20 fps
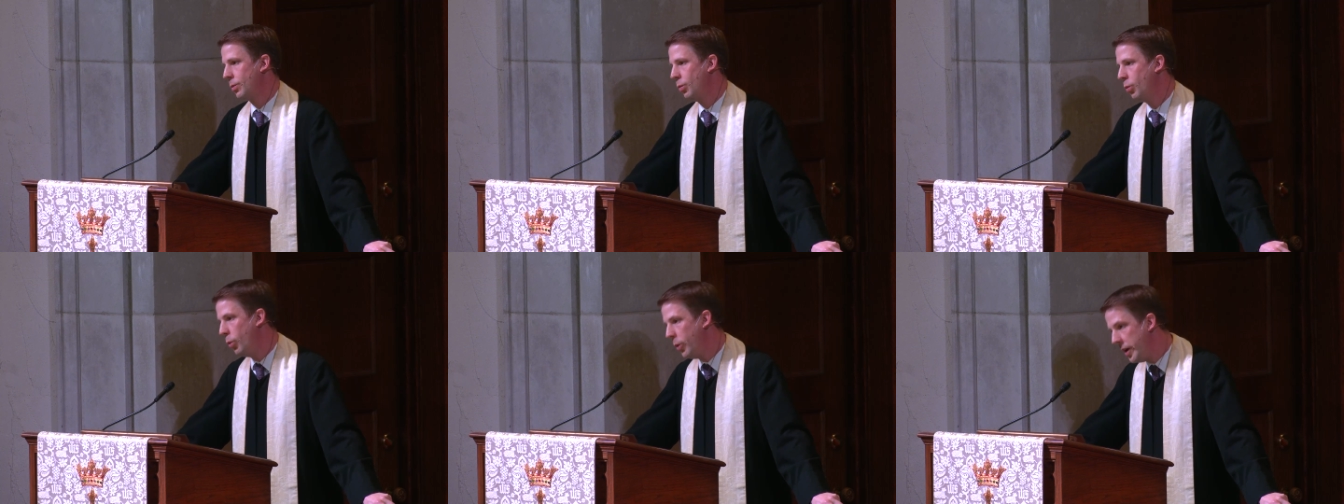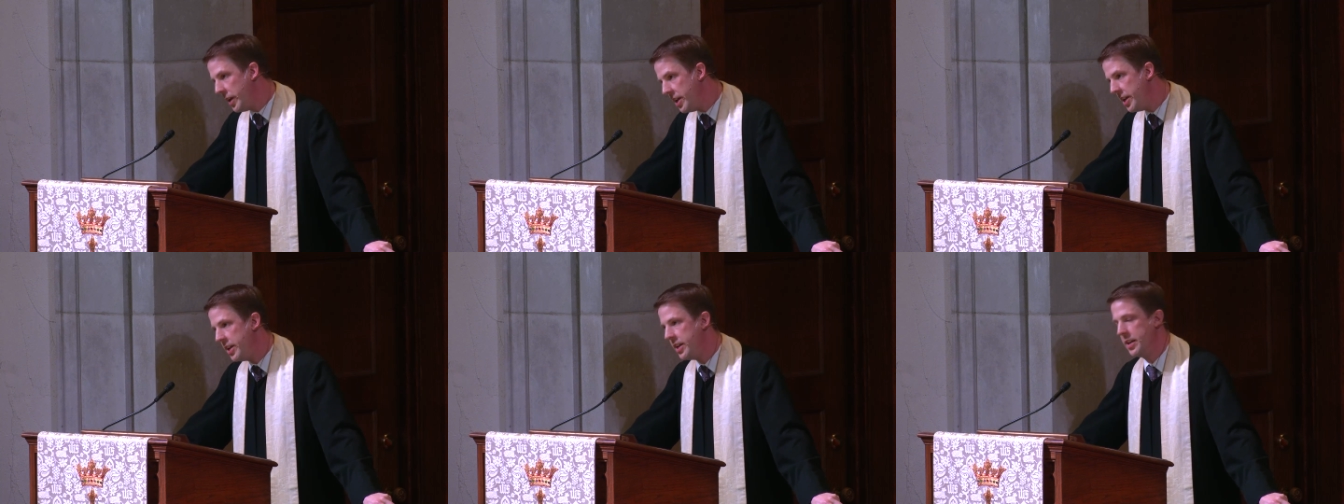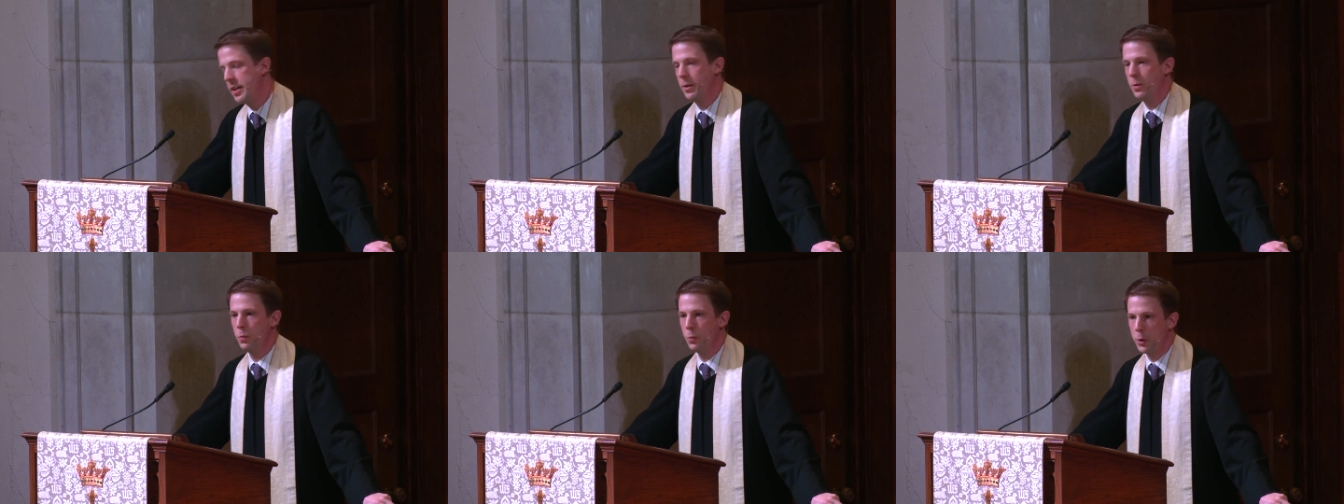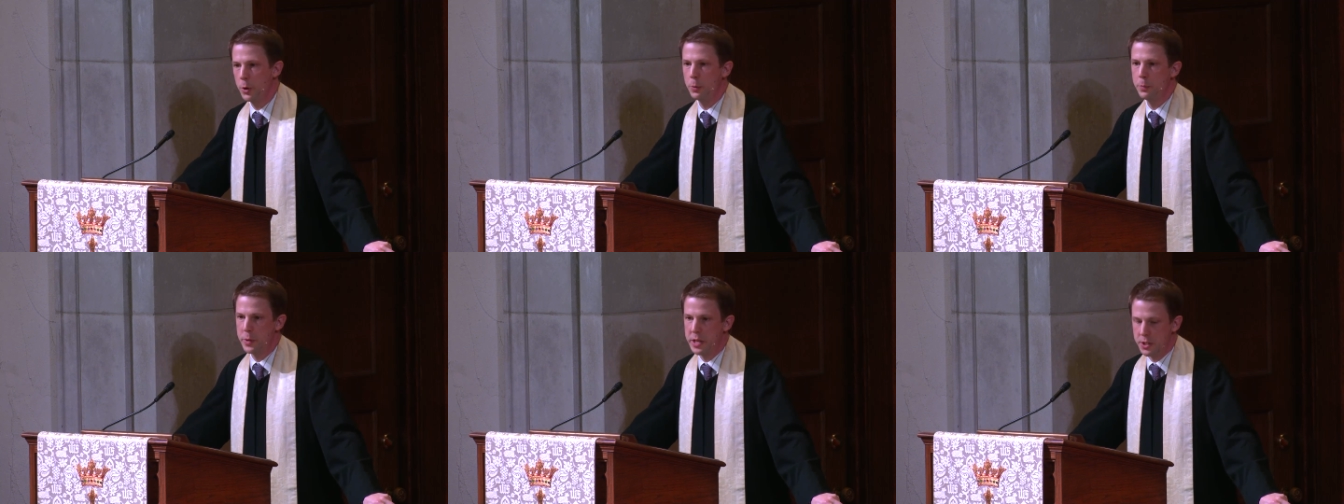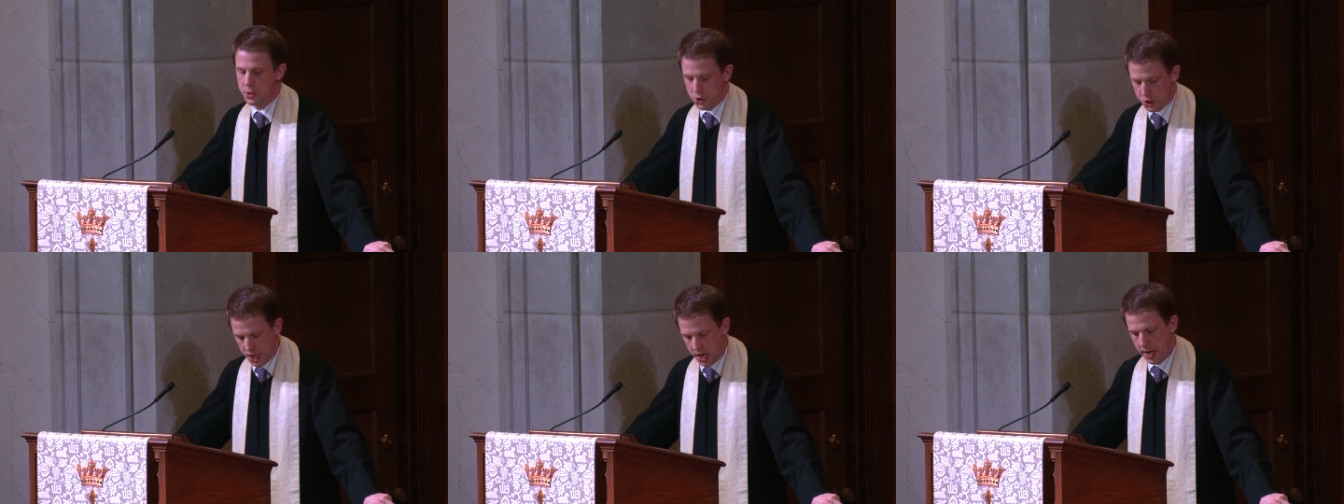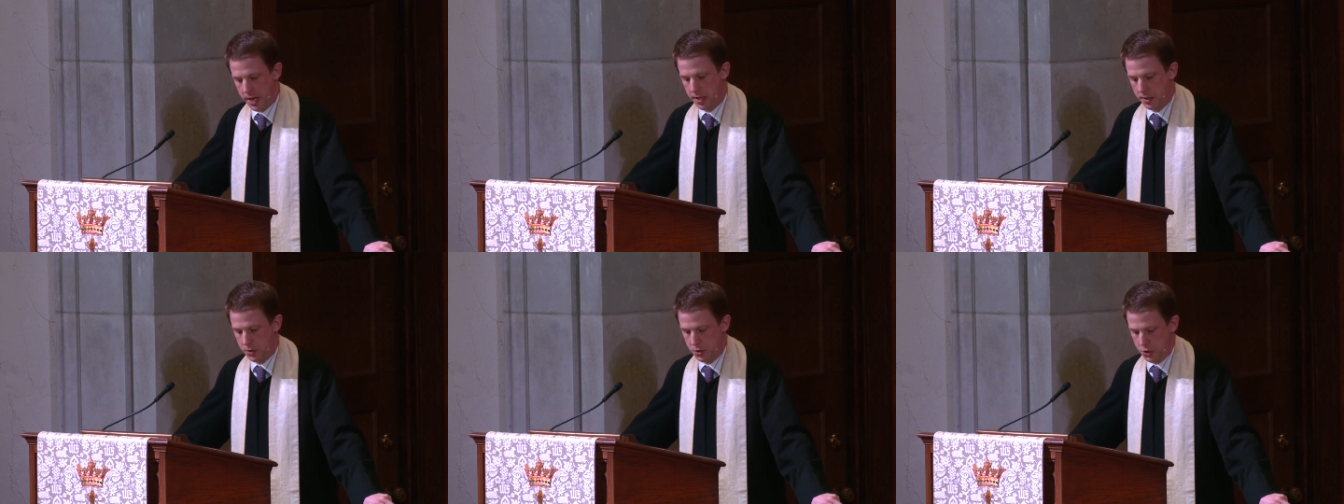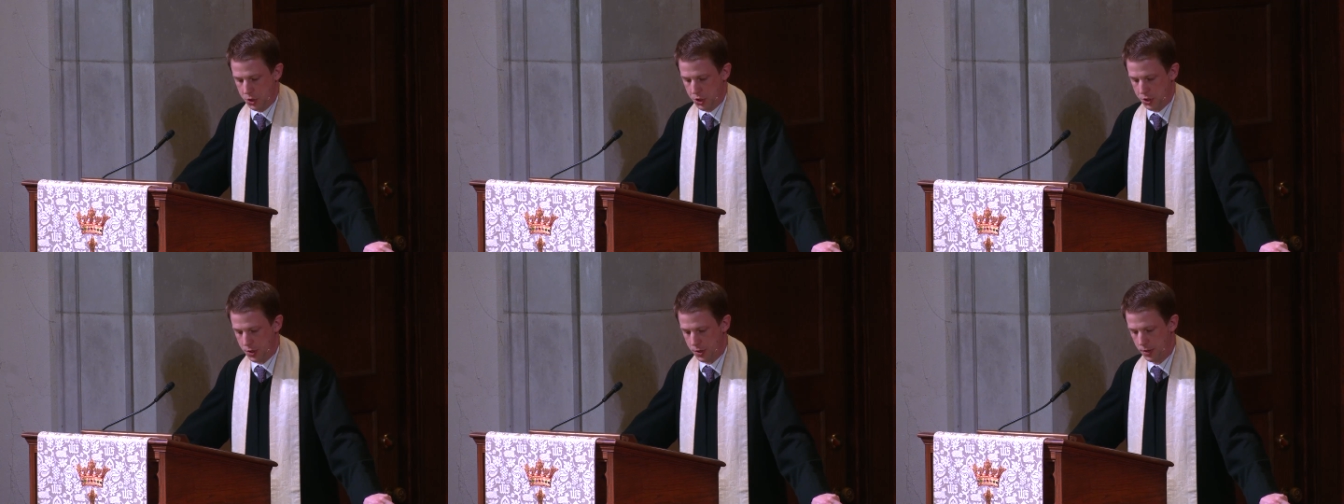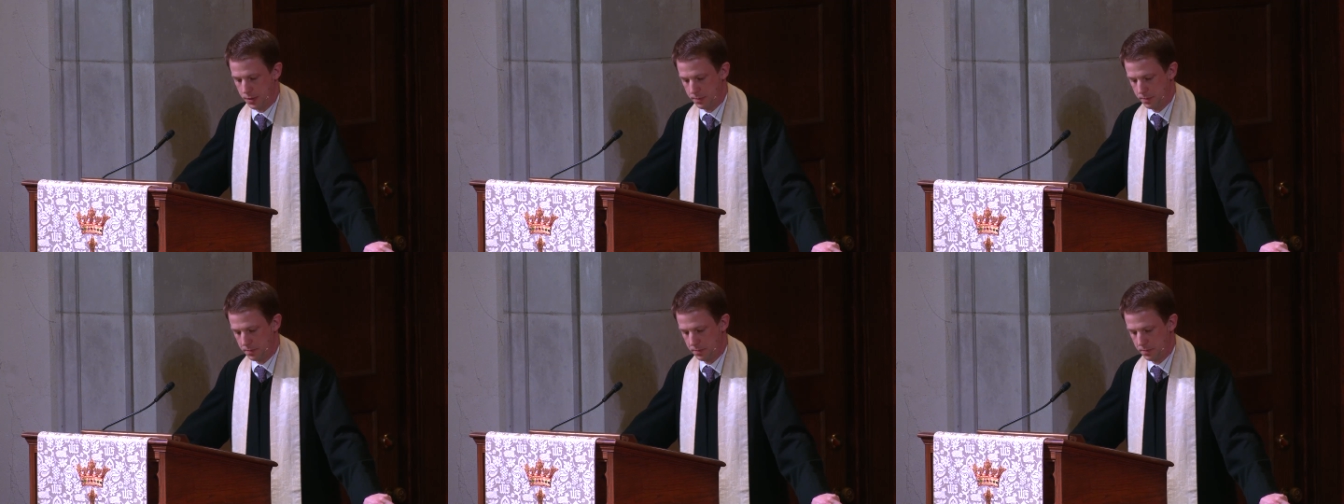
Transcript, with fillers: we will be changed.